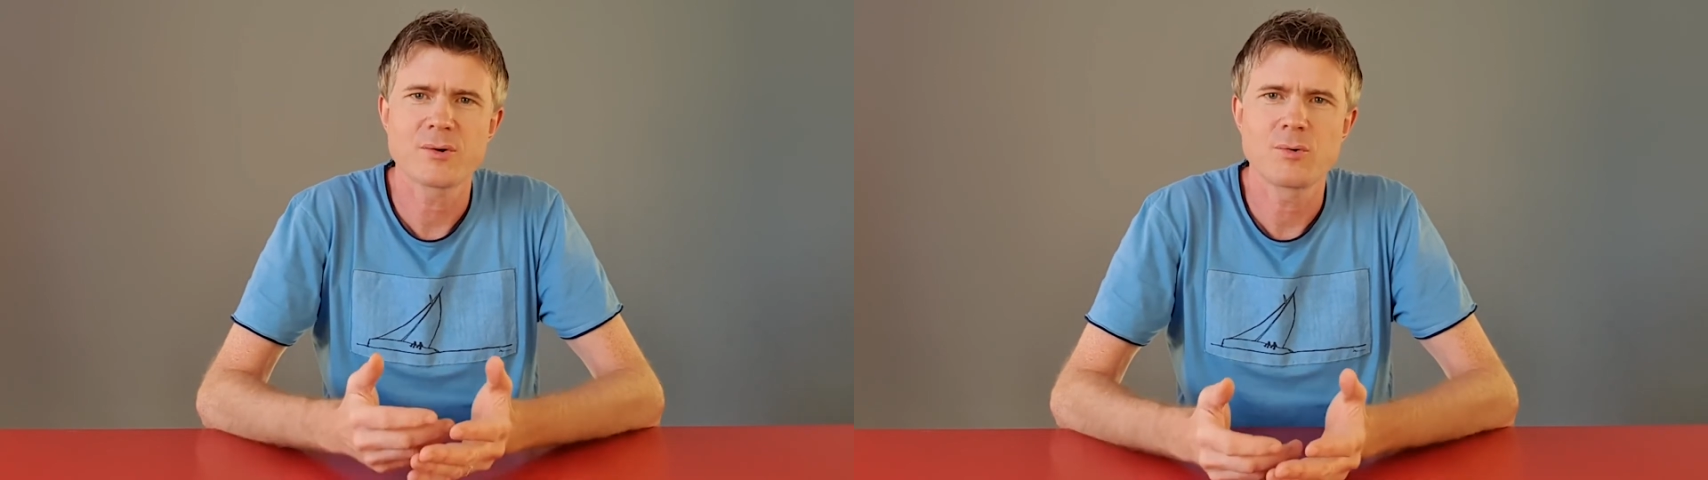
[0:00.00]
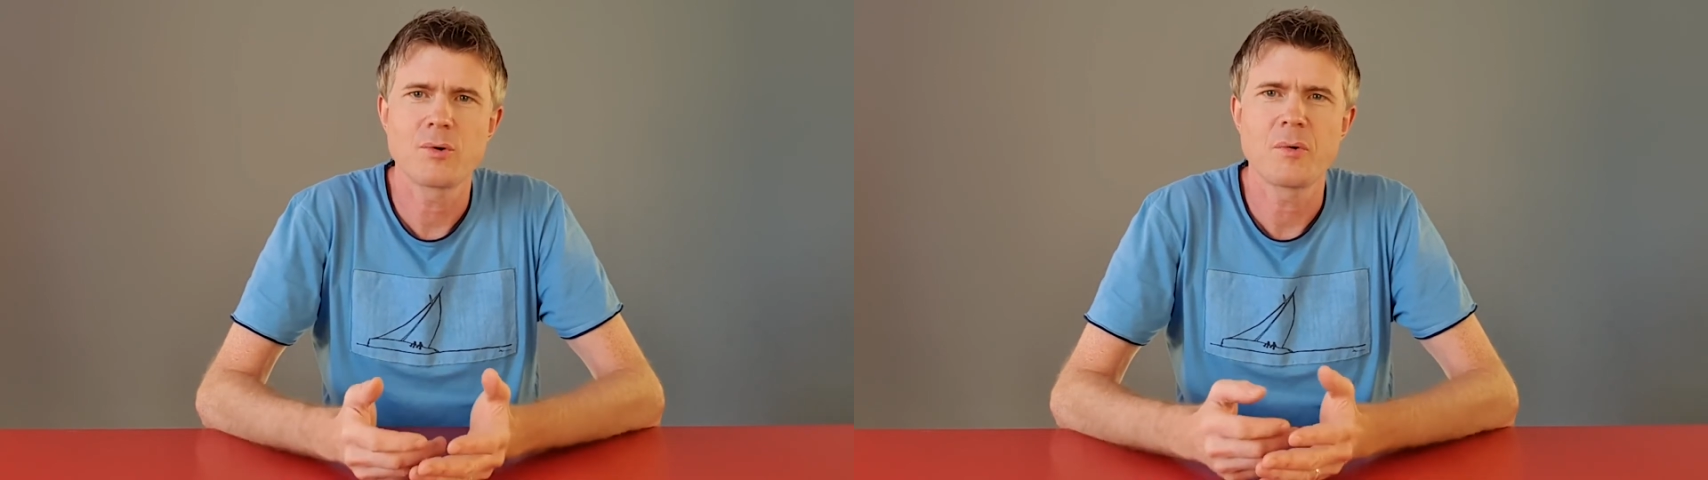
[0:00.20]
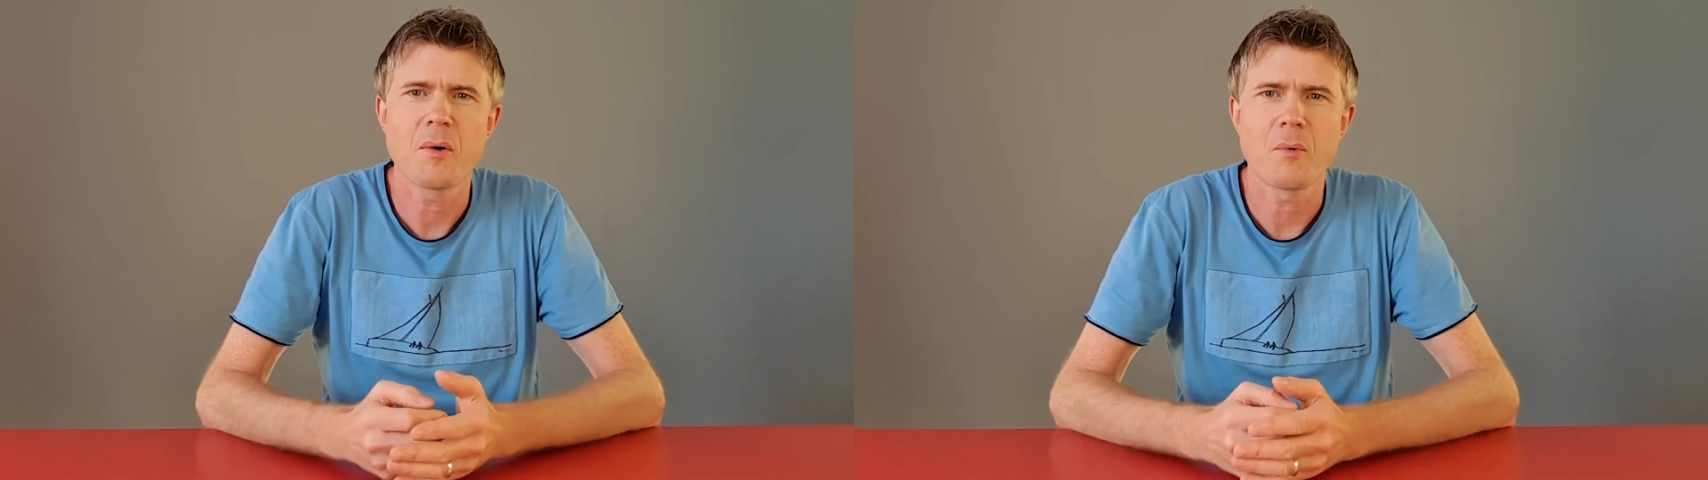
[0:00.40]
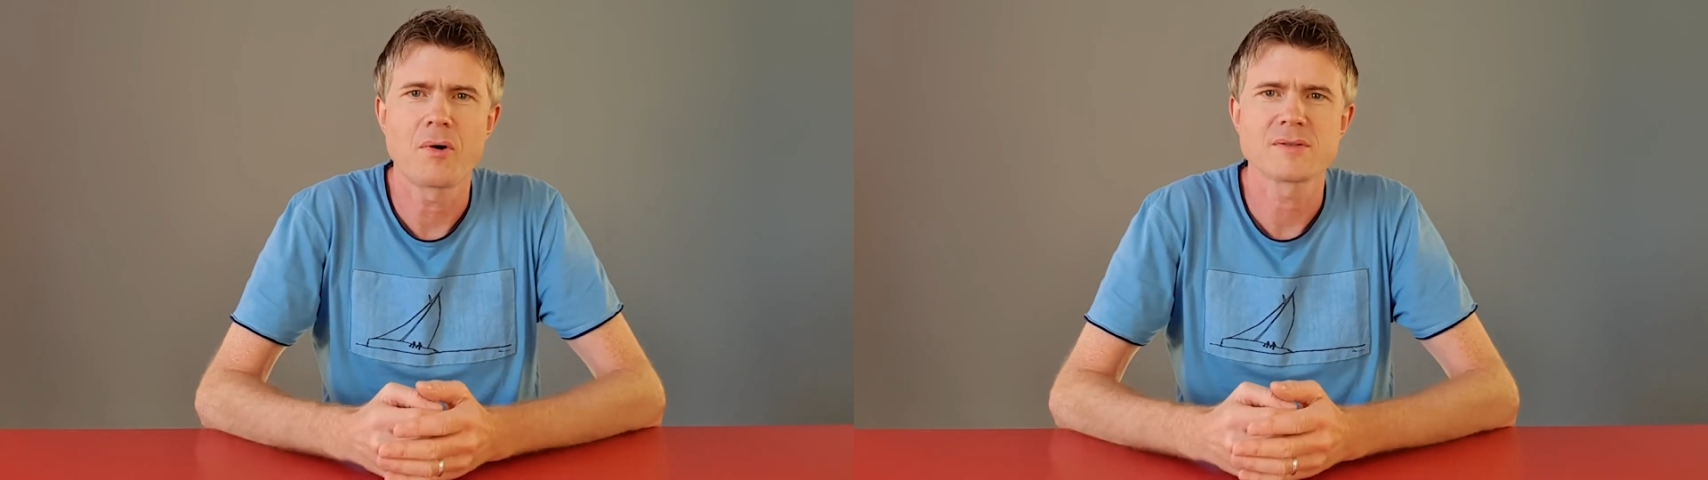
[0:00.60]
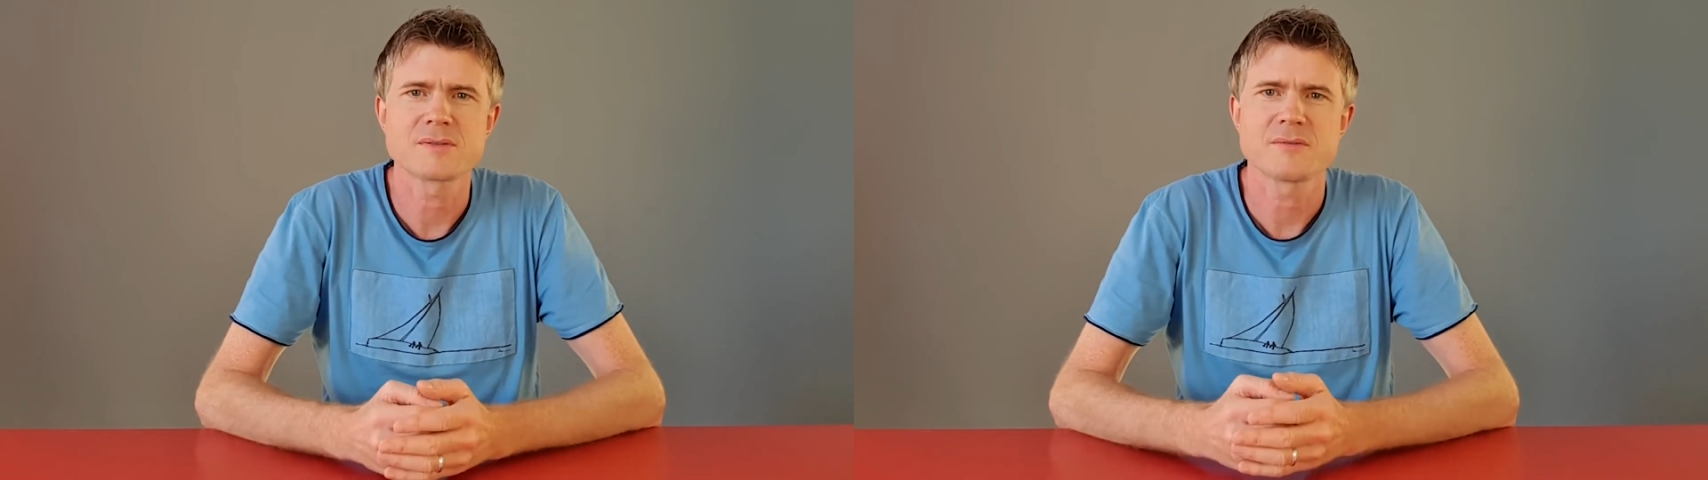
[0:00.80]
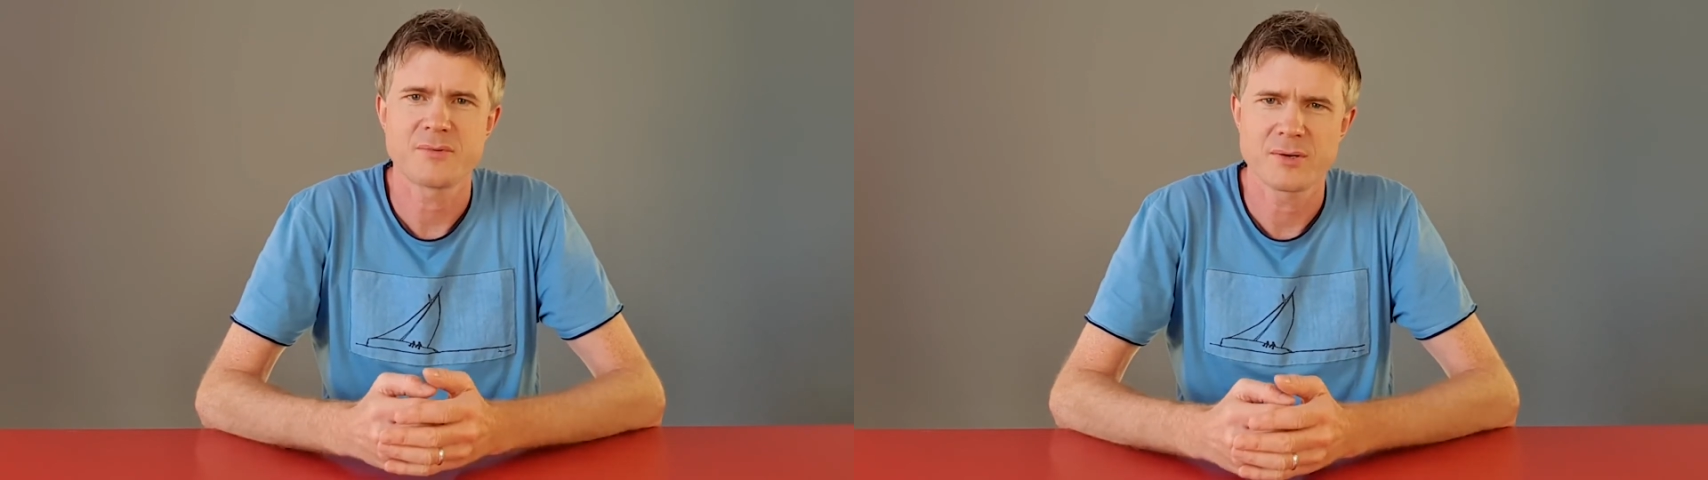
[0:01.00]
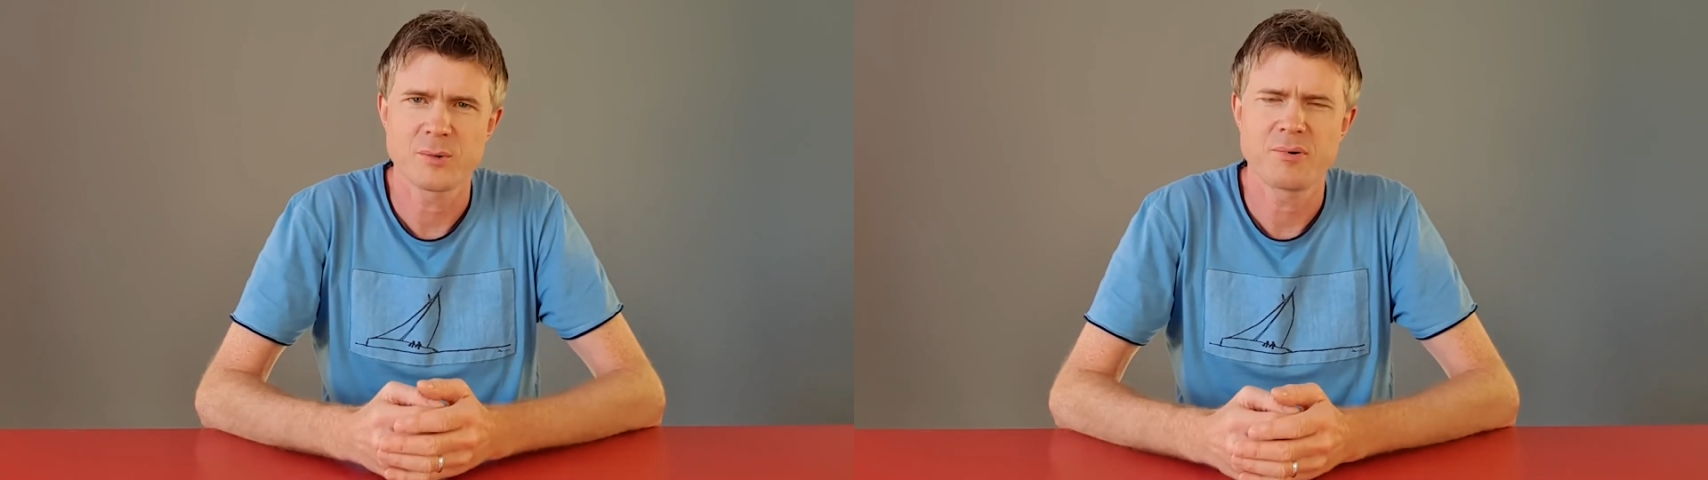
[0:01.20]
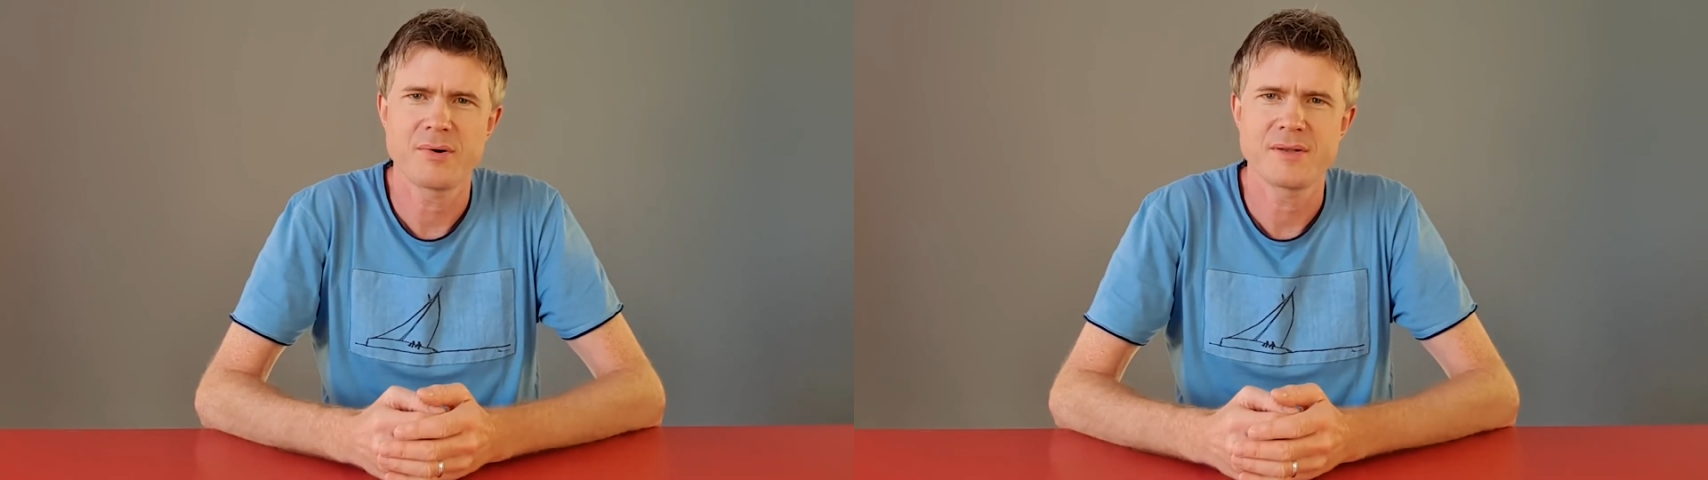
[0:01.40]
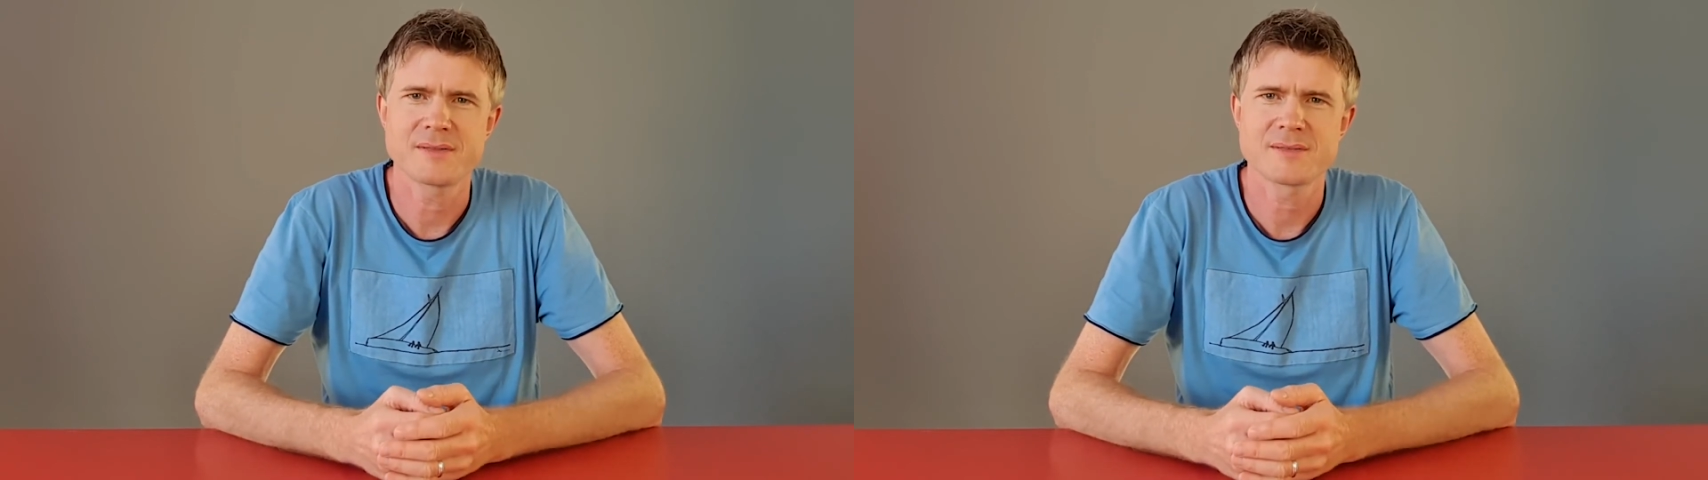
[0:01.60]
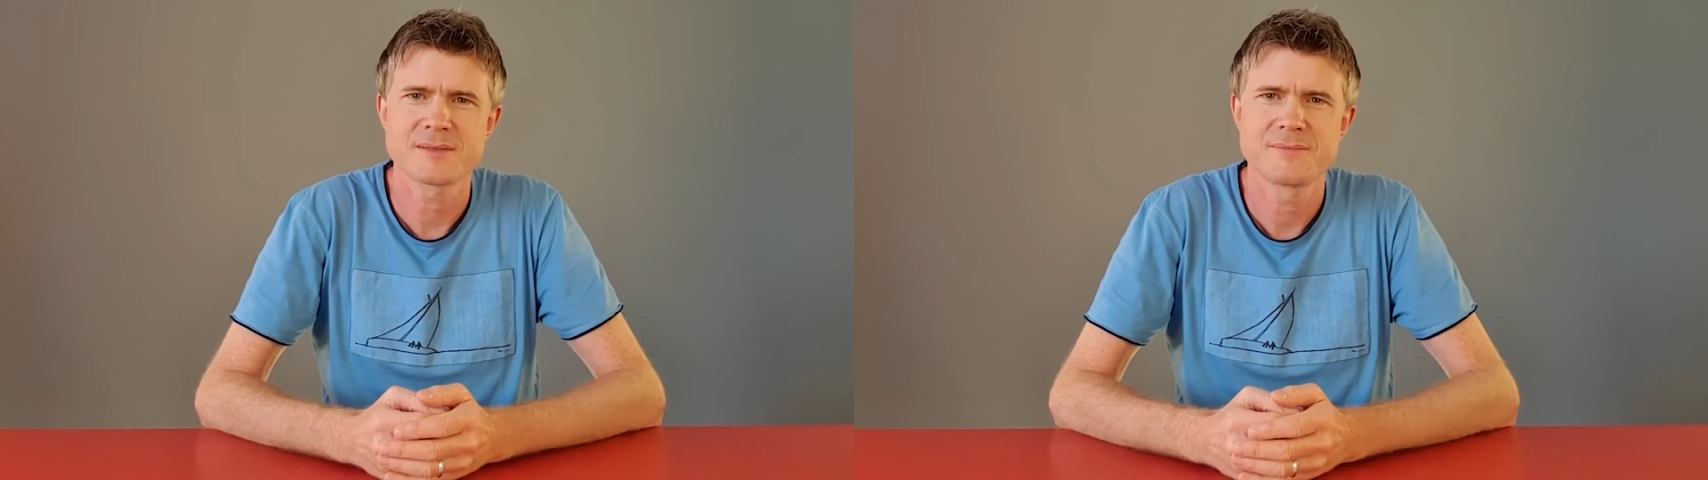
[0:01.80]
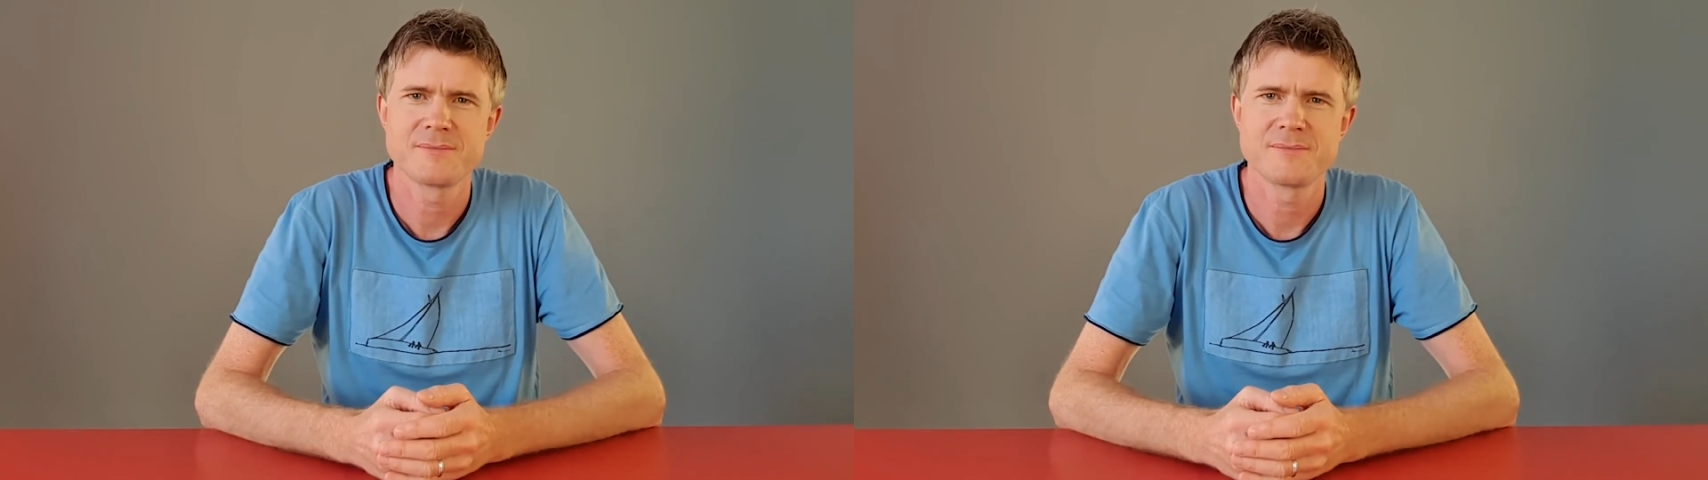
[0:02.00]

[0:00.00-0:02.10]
cool rewards for your points.